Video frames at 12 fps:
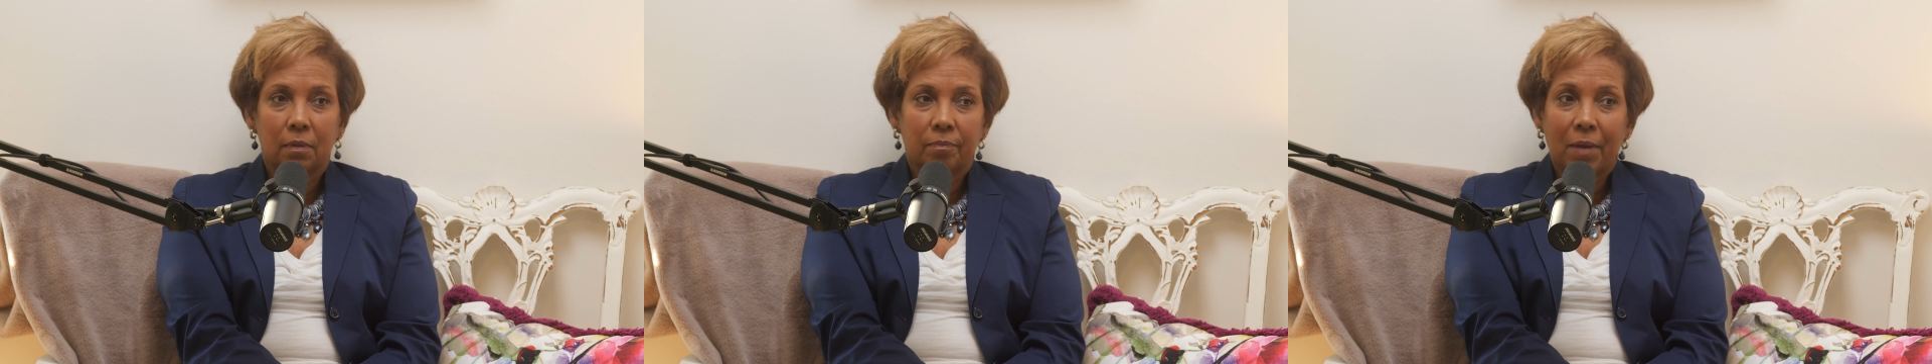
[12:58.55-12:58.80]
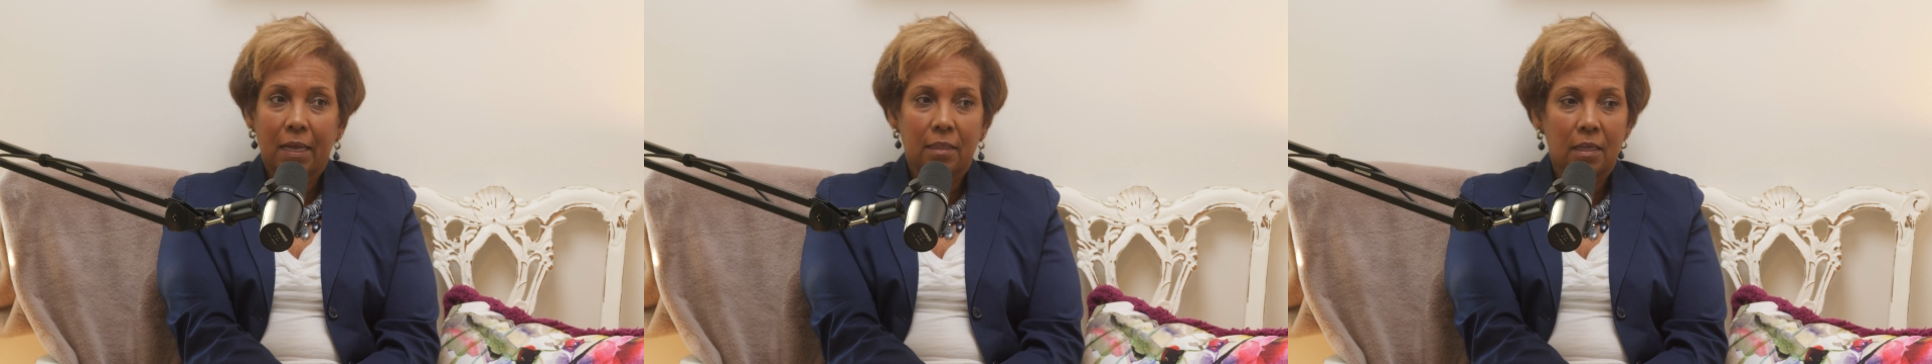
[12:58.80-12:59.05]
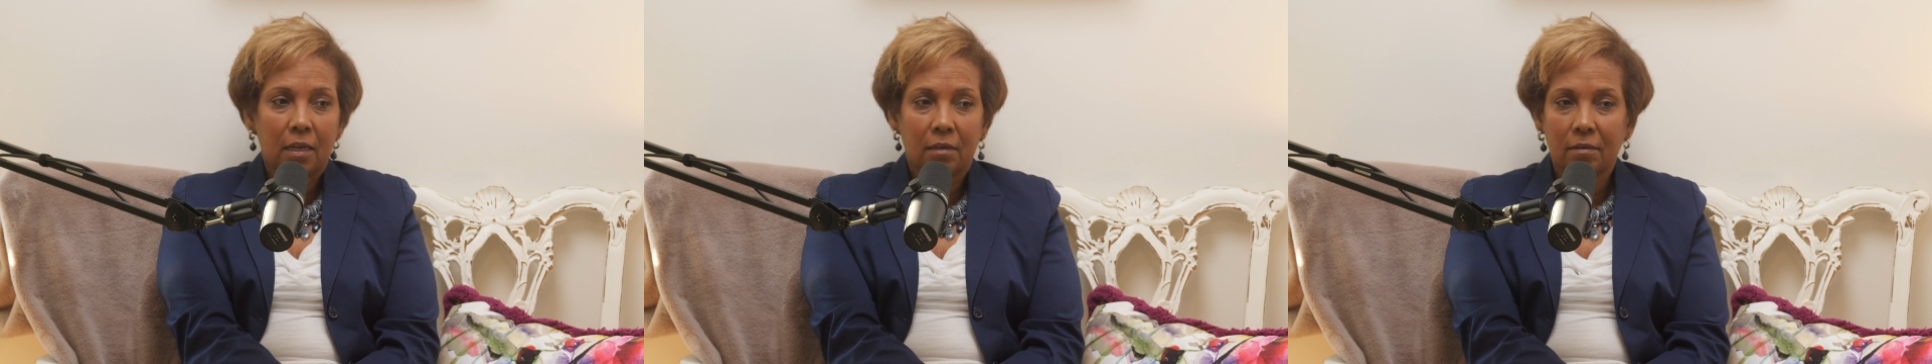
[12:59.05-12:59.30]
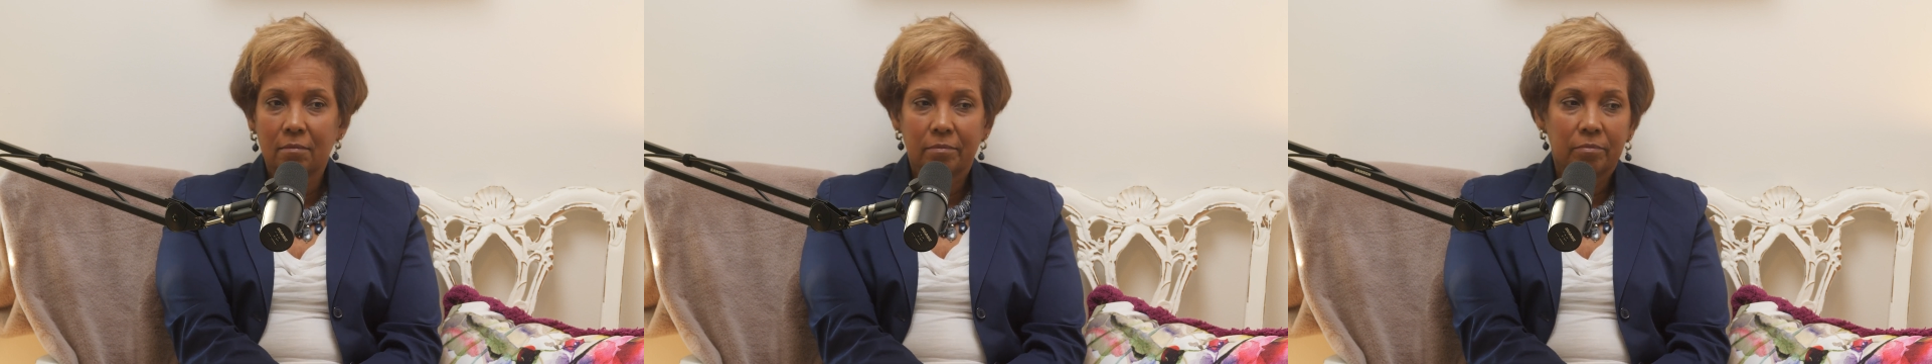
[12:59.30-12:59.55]
back
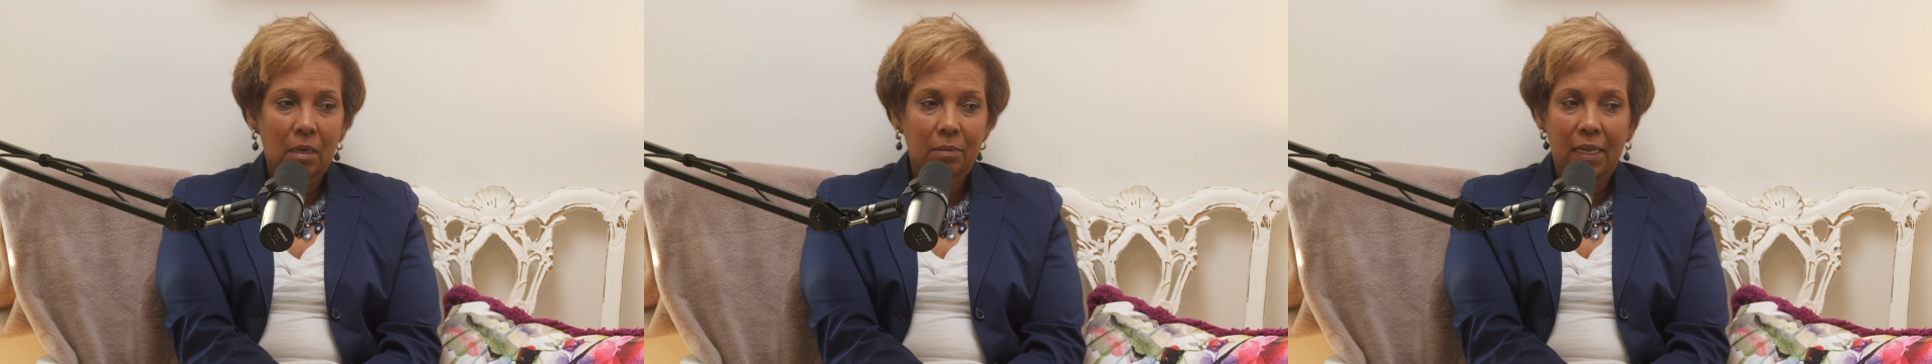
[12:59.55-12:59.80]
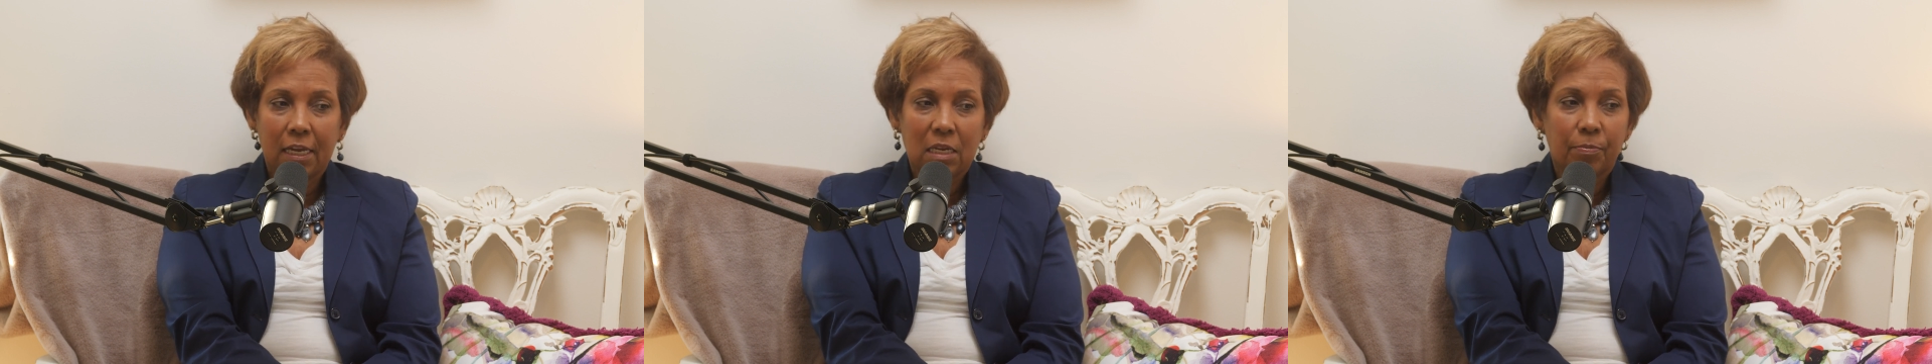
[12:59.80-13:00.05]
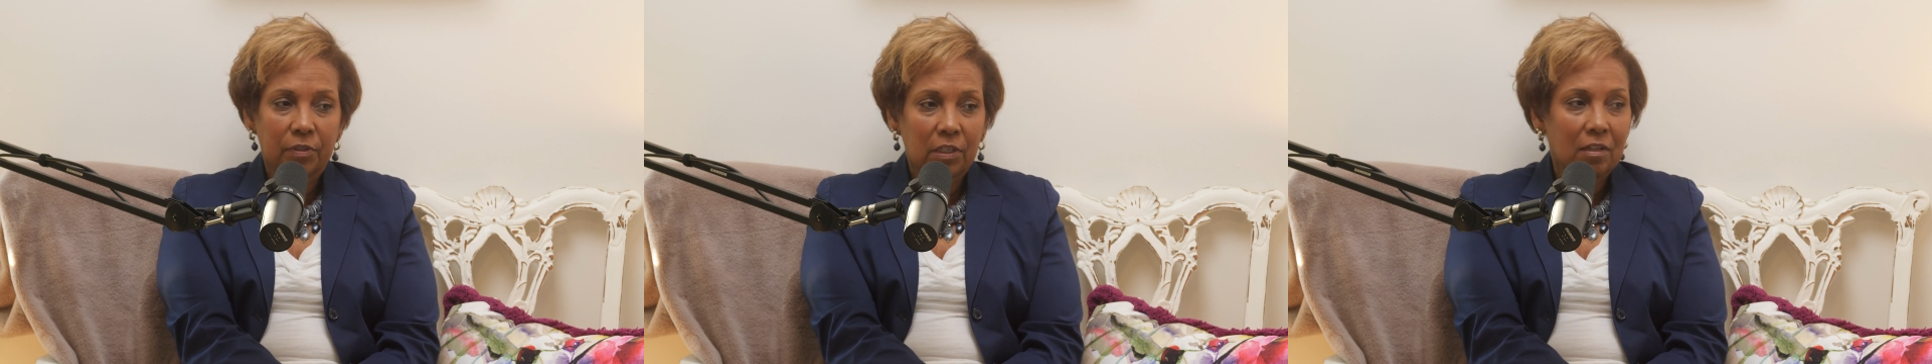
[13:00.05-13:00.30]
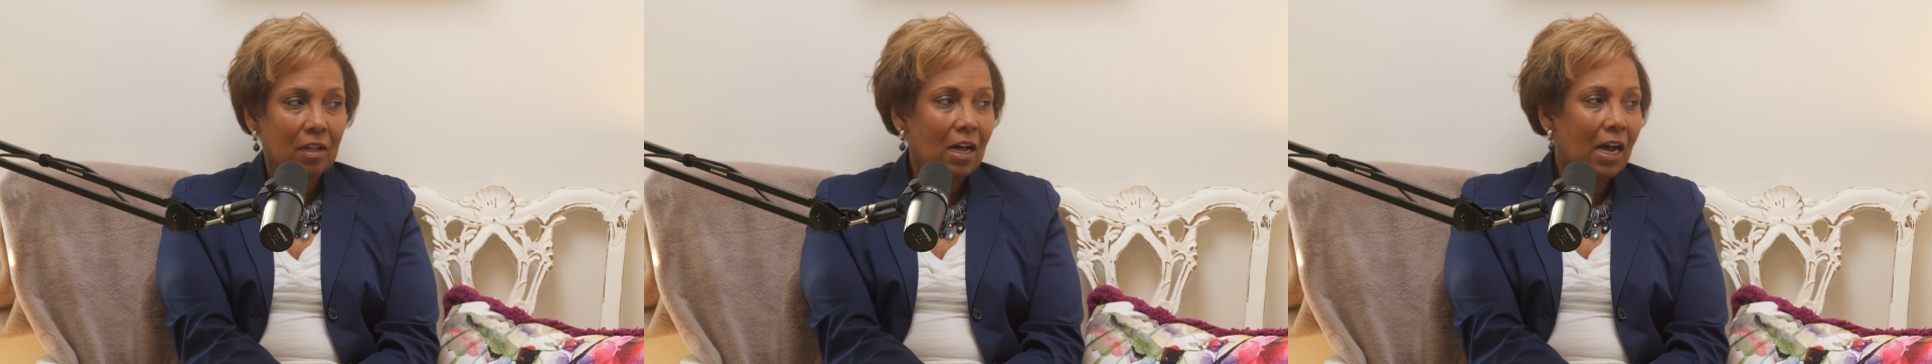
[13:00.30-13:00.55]
then, probably 80%
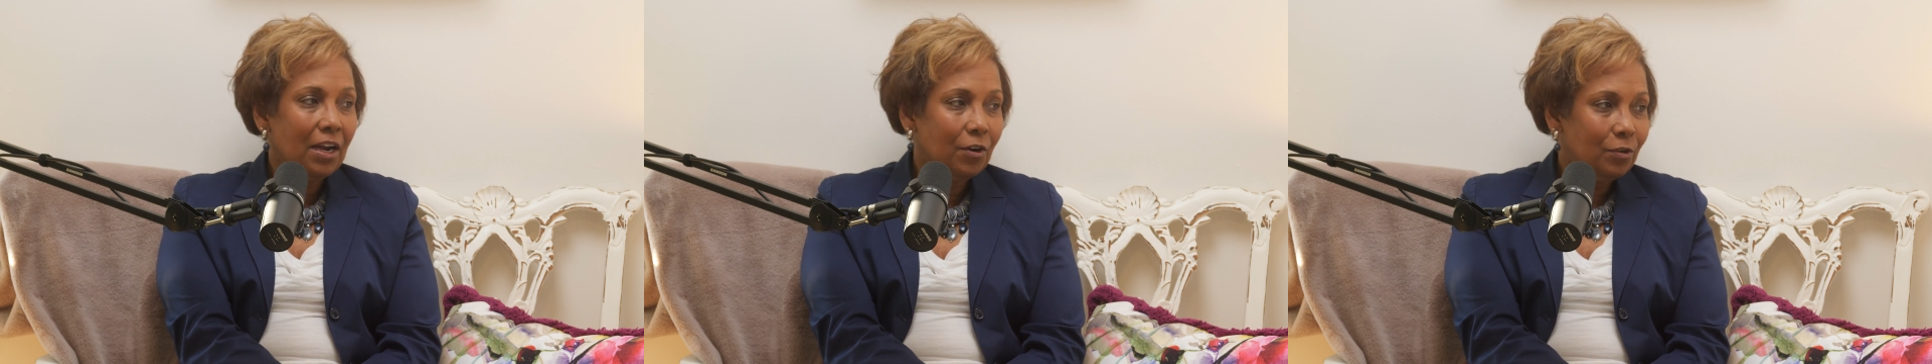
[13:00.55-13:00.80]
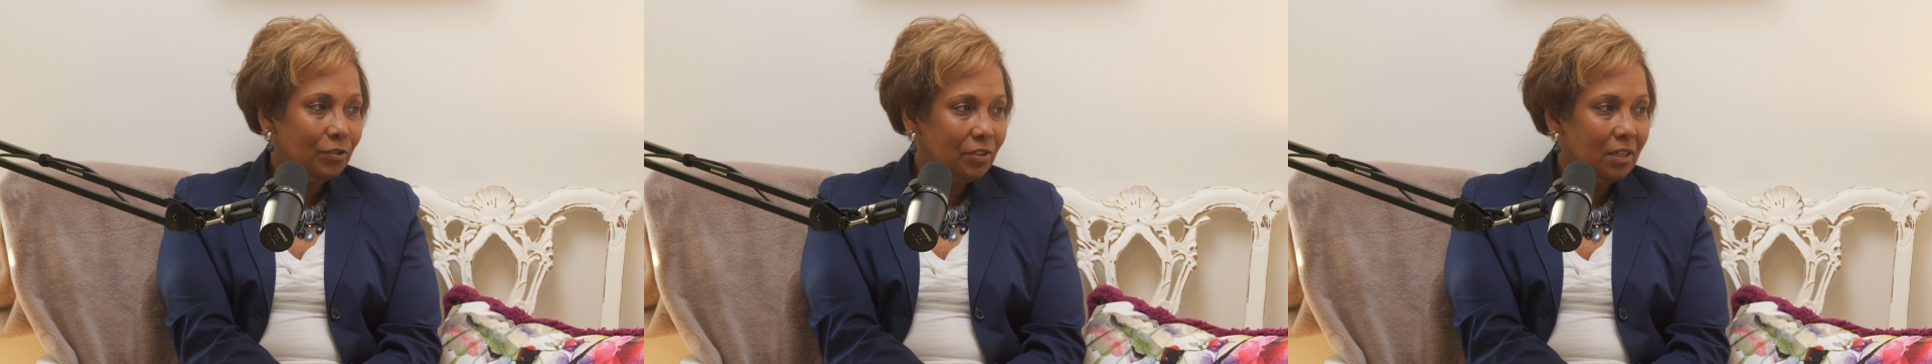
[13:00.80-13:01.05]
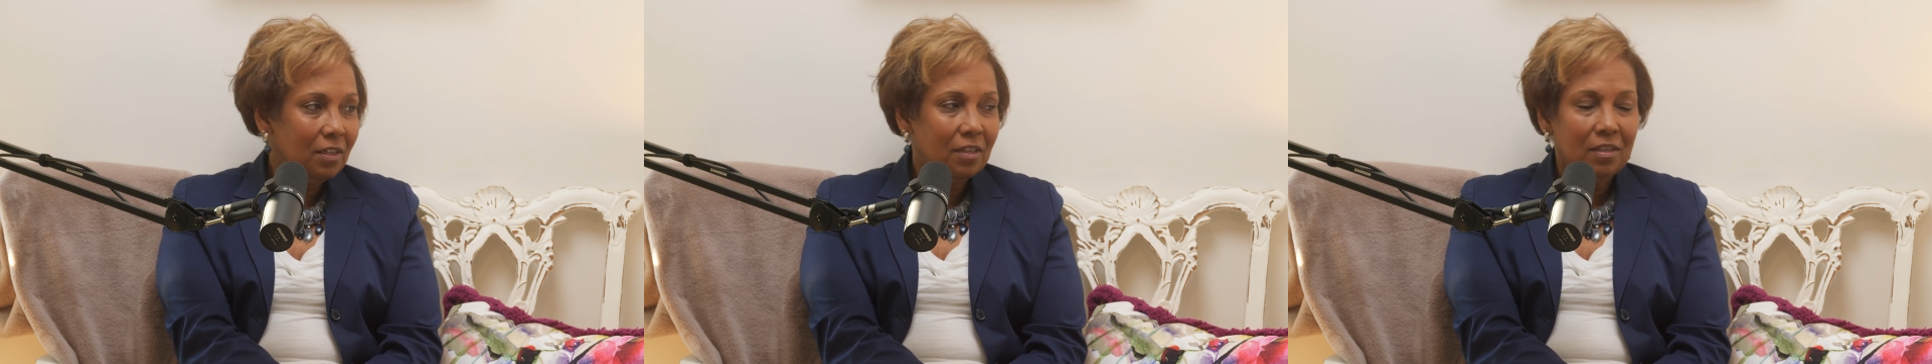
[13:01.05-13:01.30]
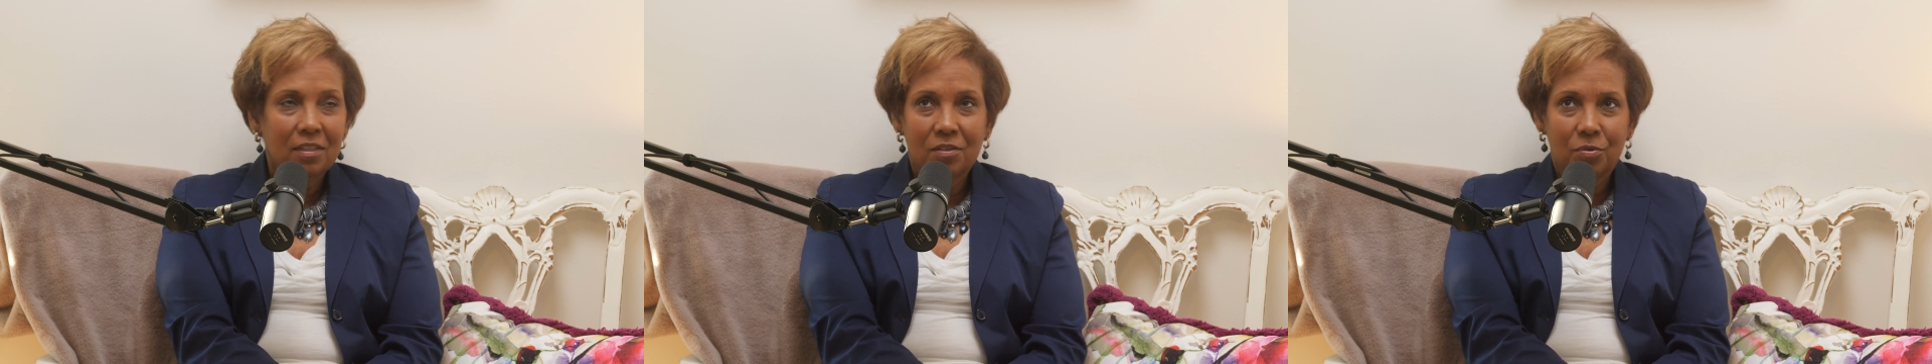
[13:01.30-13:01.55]
of the hires,
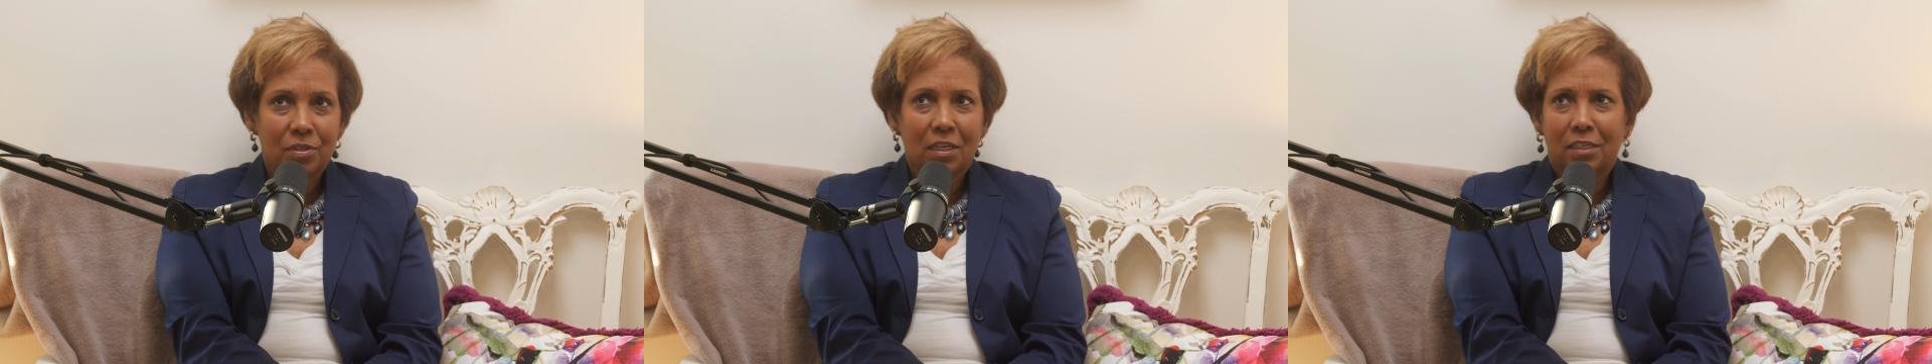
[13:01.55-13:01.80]
this was in